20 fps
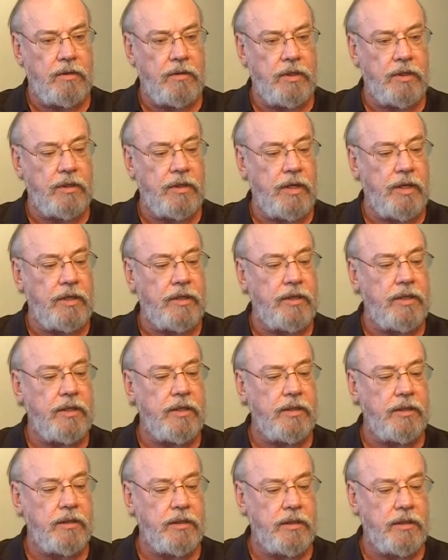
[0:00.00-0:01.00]
And
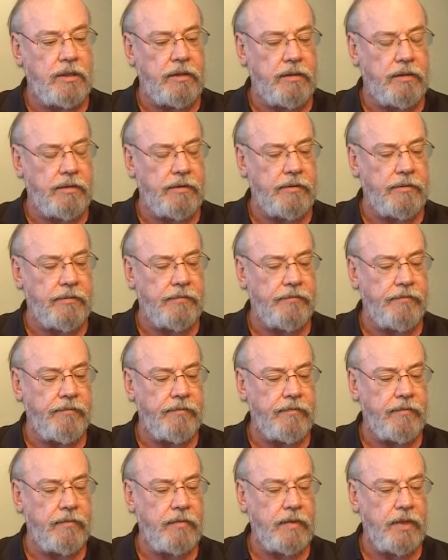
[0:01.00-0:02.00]
then,
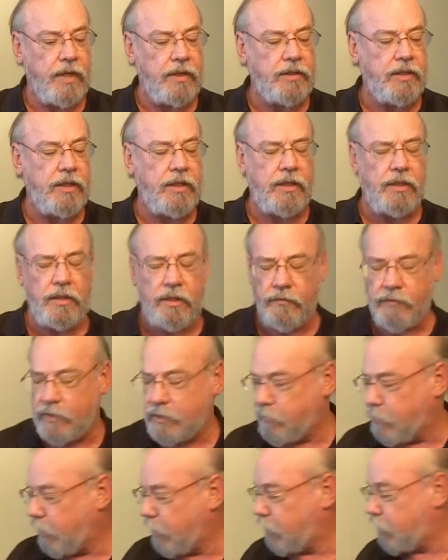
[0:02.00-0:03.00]
at the end of
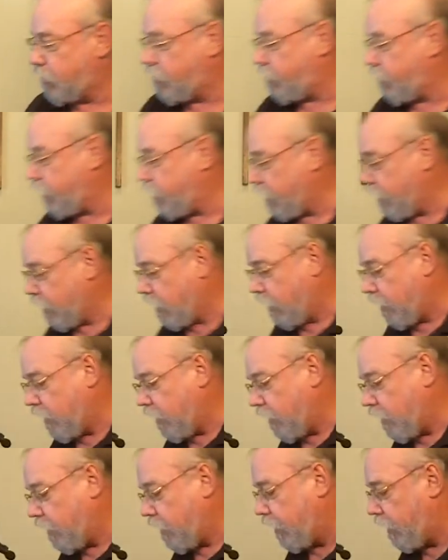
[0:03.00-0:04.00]
His ministry,
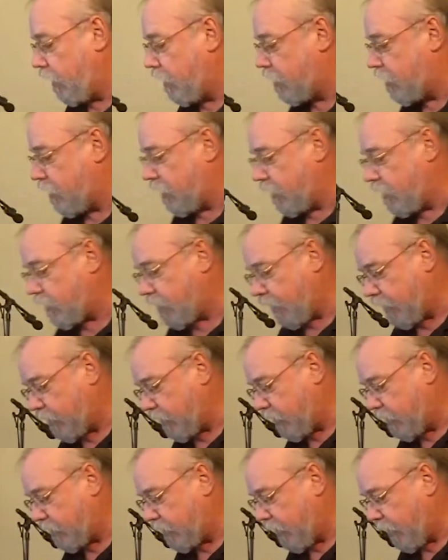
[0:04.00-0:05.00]
it's
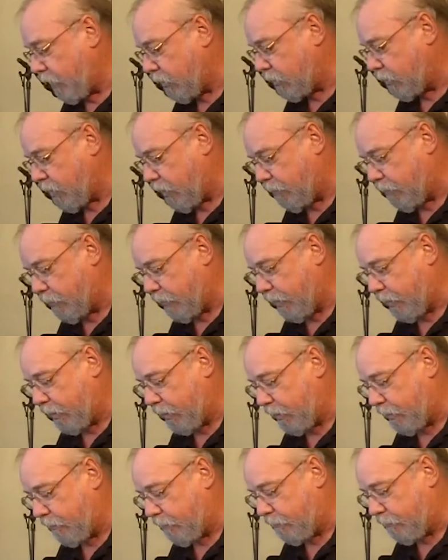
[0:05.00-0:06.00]
like He takes up
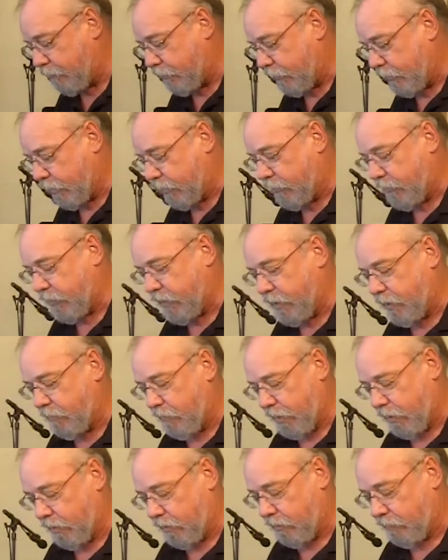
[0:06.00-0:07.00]
the
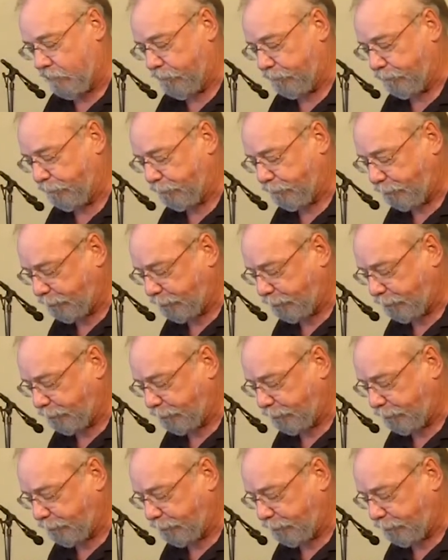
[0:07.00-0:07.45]
theme here.